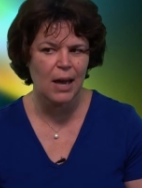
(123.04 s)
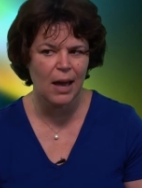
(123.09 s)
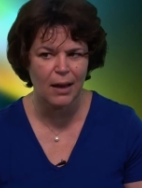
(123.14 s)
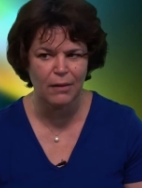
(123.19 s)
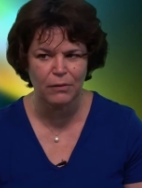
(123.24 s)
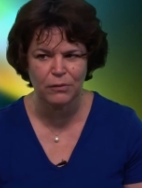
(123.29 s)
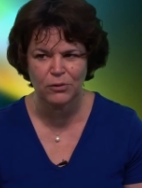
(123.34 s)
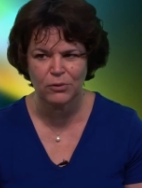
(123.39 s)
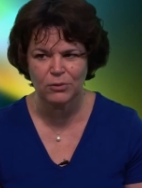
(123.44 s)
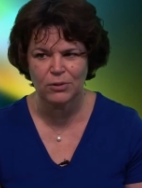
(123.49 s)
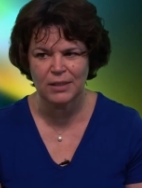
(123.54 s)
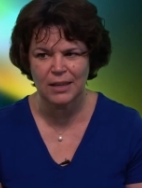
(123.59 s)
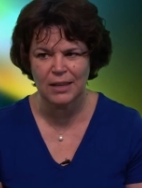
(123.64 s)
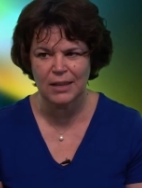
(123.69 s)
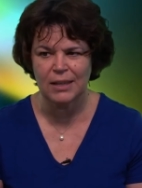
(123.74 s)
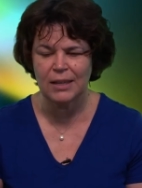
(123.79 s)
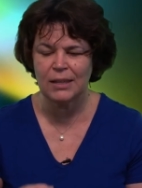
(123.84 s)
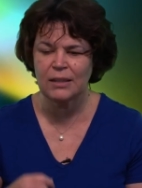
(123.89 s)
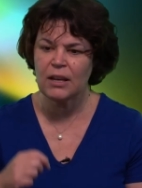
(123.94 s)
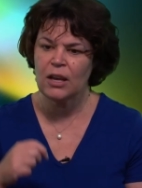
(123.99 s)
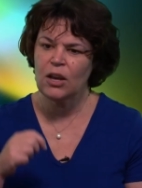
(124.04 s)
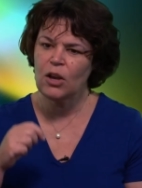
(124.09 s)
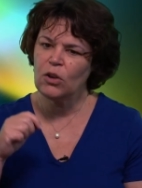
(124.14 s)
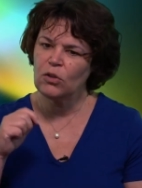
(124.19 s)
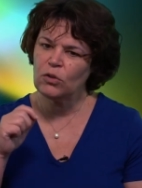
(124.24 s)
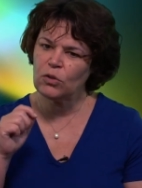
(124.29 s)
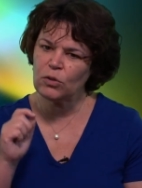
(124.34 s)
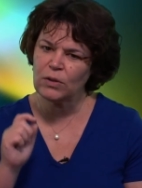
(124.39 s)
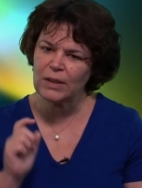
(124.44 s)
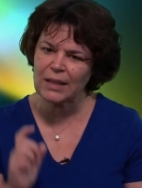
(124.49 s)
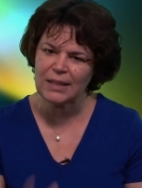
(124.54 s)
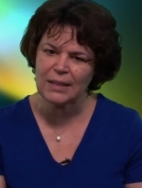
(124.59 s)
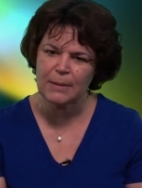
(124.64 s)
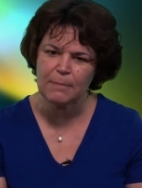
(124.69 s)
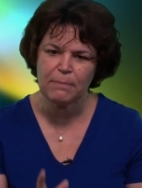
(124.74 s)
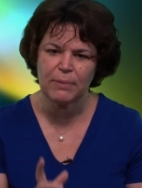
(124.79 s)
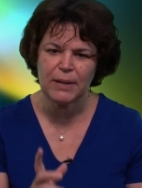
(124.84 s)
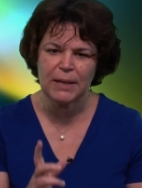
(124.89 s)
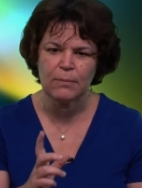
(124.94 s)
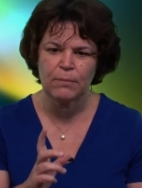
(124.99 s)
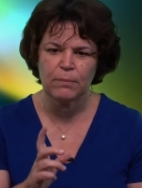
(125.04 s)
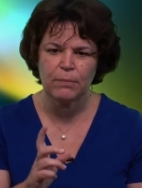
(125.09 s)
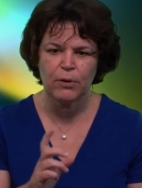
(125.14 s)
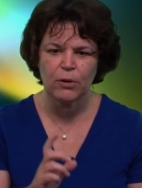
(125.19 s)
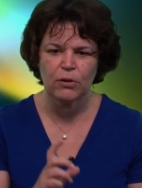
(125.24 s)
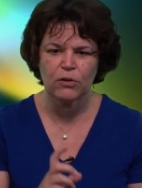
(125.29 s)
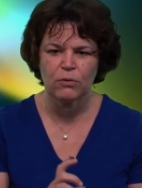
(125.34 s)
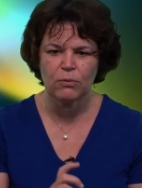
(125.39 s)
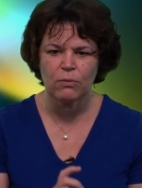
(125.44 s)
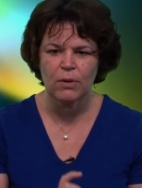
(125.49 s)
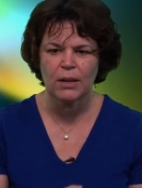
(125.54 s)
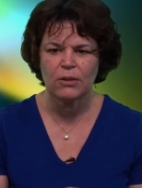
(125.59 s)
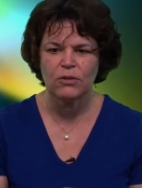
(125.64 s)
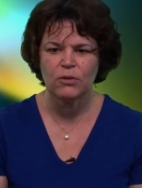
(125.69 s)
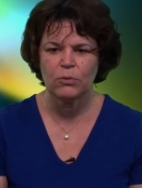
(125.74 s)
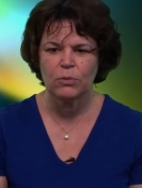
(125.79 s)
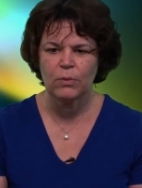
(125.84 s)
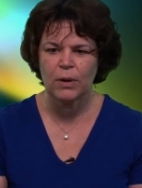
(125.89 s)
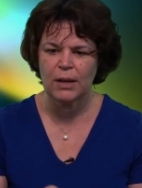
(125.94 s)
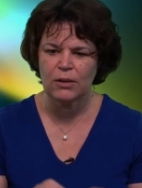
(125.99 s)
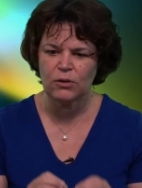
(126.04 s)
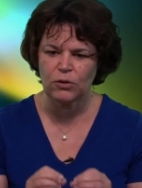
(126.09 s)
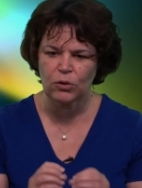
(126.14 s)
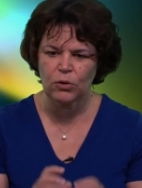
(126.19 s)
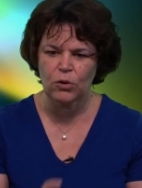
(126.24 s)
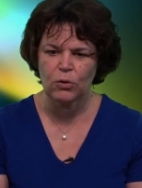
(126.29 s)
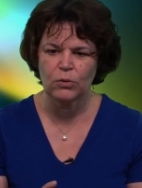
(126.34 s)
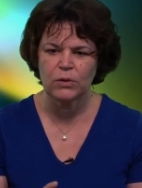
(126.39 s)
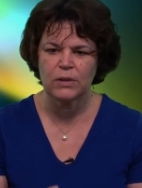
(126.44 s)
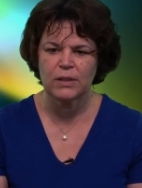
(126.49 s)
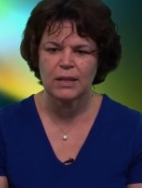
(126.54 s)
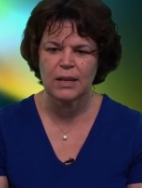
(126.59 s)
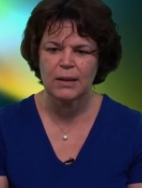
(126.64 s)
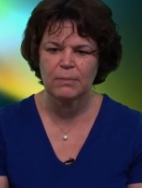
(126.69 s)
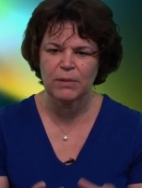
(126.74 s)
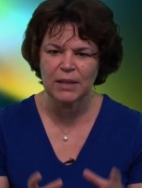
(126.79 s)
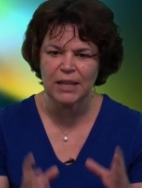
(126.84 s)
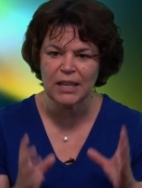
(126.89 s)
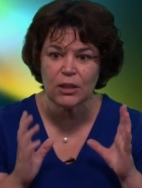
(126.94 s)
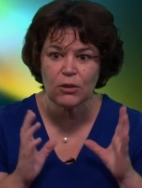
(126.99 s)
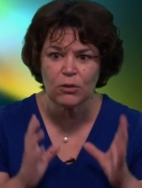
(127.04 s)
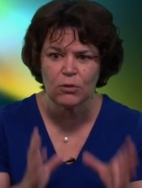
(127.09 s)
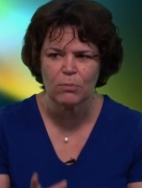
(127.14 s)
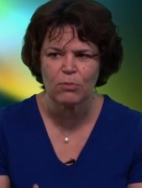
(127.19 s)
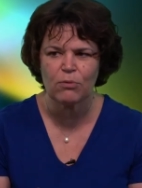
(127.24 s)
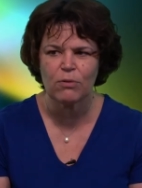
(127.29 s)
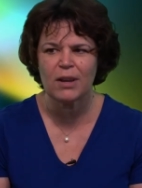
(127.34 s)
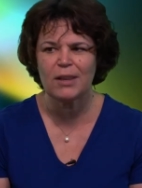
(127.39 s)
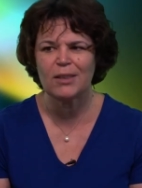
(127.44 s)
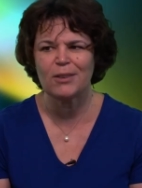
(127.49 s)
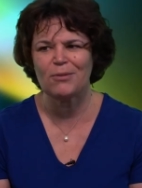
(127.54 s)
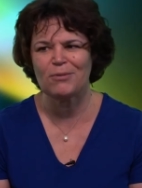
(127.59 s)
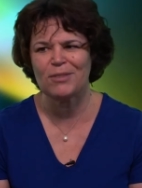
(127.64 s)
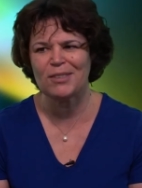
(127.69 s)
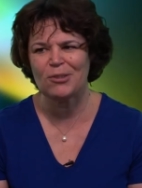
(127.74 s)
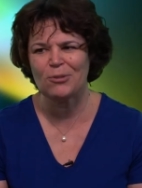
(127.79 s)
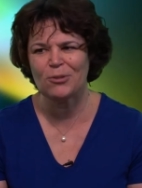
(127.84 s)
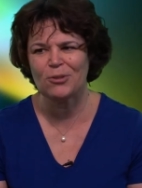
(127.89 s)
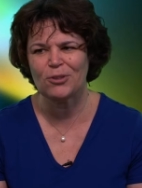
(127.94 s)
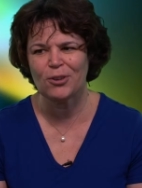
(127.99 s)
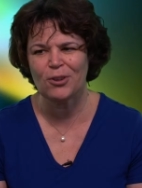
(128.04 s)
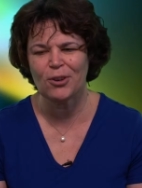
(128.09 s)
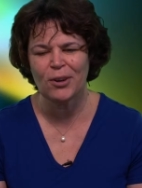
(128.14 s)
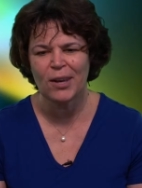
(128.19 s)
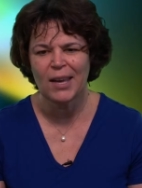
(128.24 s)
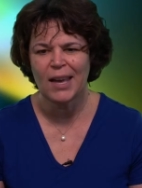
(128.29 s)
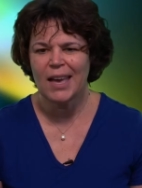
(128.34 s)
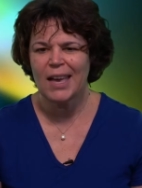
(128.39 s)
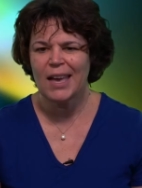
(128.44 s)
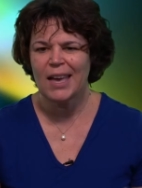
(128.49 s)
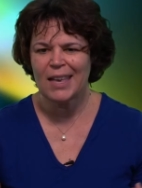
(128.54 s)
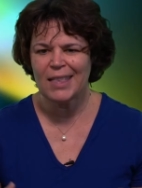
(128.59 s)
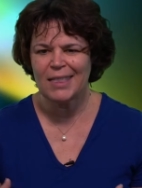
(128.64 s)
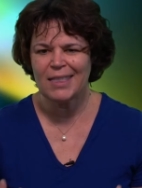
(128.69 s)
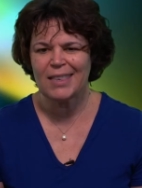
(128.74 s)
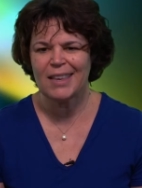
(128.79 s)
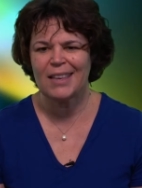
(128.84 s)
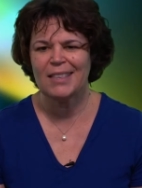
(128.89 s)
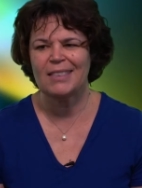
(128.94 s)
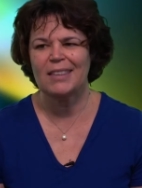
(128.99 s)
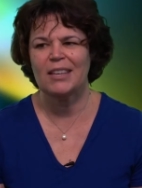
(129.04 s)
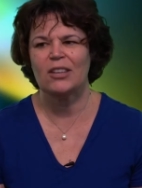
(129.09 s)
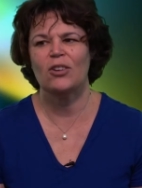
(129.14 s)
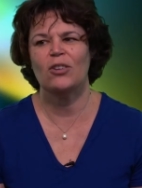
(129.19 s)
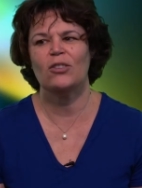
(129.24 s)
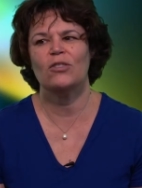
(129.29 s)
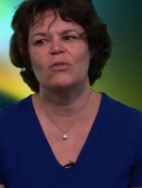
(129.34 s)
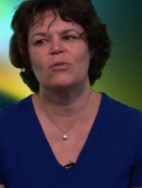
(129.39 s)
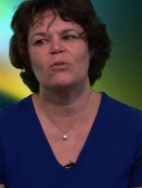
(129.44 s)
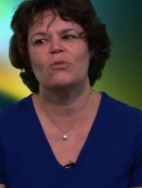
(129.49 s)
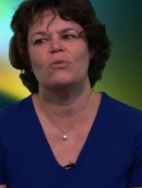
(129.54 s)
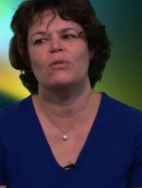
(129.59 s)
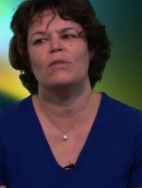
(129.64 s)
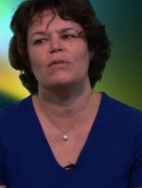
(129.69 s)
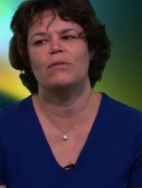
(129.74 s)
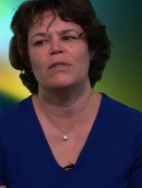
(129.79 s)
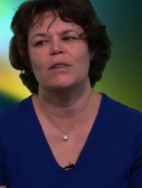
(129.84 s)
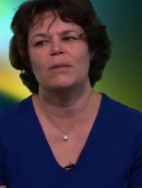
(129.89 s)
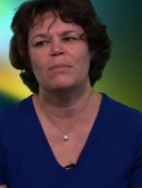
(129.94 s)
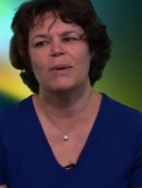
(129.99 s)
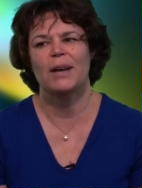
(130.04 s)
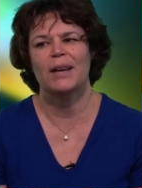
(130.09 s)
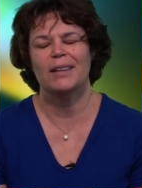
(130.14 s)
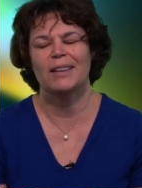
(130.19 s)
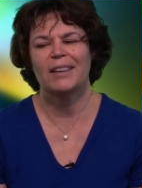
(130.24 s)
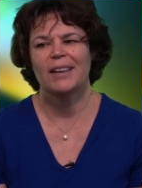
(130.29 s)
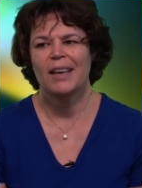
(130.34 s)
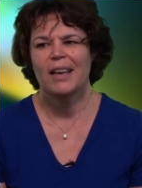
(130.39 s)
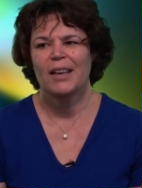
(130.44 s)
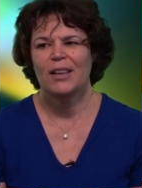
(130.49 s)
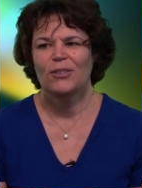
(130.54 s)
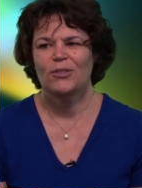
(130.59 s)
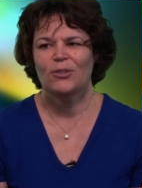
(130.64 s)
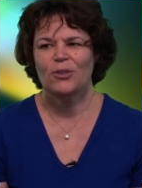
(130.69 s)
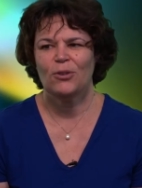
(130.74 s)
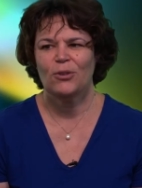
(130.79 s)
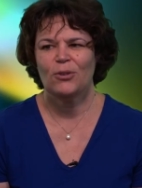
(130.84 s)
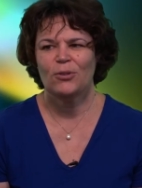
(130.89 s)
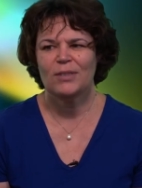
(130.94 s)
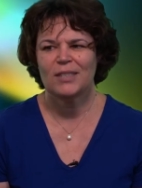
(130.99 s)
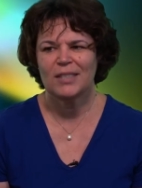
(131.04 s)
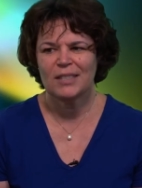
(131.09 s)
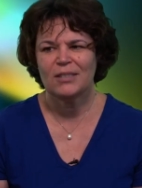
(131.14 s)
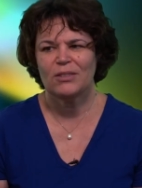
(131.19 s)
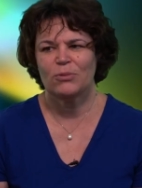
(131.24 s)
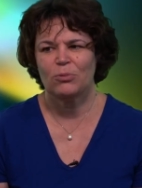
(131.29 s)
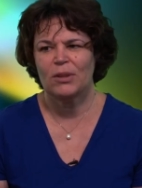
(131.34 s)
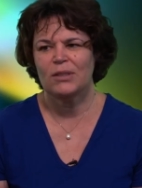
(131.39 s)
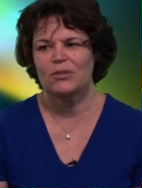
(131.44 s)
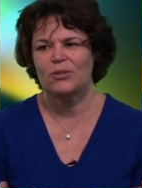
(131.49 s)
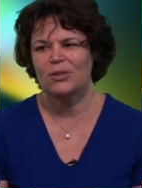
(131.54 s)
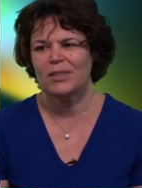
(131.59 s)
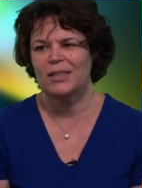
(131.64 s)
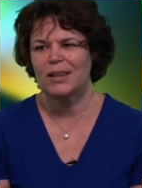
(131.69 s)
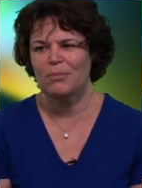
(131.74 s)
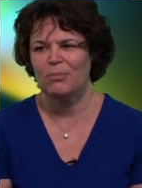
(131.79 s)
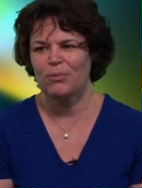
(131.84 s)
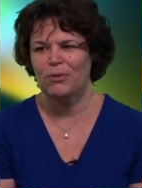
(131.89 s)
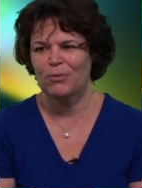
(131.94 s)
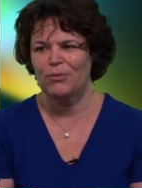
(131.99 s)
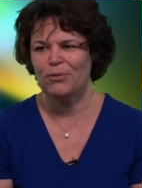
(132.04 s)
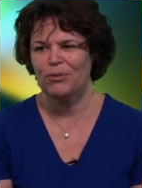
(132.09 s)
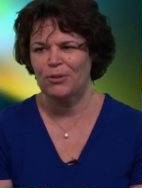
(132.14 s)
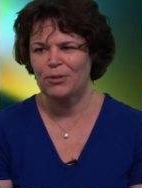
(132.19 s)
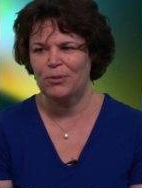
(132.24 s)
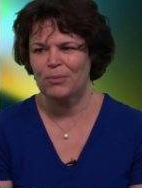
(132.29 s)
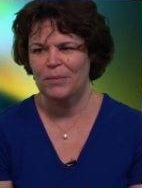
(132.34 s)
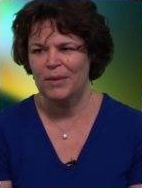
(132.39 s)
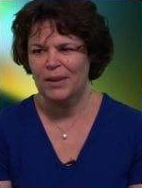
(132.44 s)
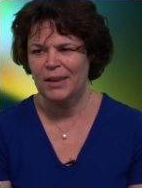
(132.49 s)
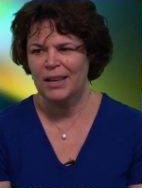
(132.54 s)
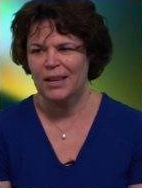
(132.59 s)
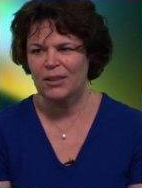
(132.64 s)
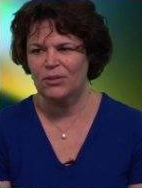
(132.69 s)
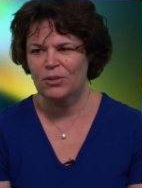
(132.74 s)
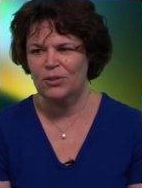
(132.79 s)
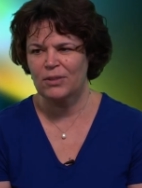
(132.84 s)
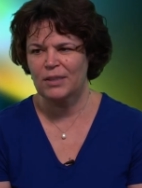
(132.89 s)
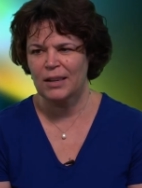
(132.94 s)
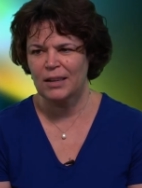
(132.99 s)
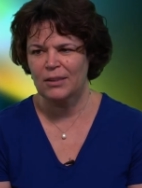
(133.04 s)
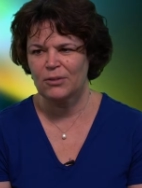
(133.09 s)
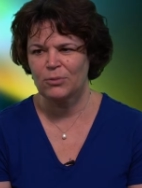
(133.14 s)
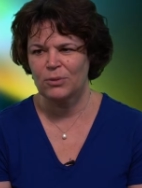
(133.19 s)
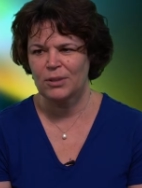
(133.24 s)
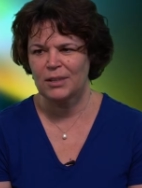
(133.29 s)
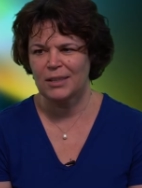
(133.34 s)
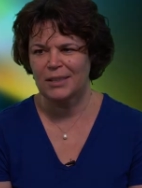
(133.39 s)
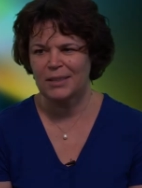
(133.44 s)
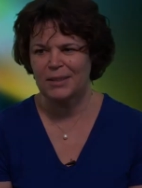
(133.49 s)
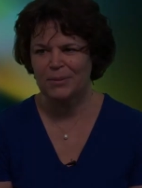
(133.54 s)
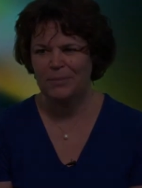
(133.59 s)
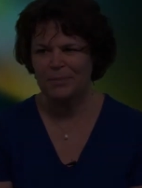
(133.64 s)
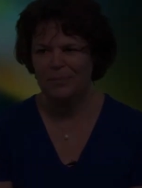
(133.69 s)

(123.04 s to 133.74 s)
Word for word: have to say it, so that they pinpoint right away the concept in the brain of the other, and then they got good feedback. So this was the type of uh, exercise we did.